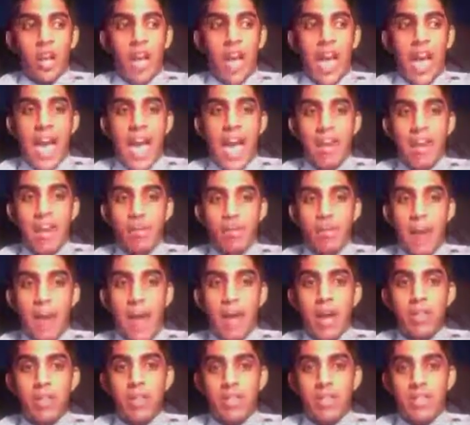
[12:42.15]
I had a
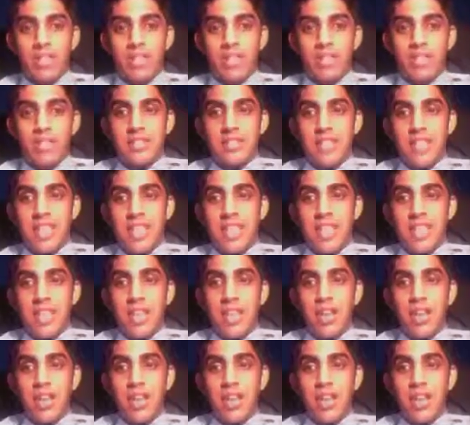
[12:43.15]
round like this, and they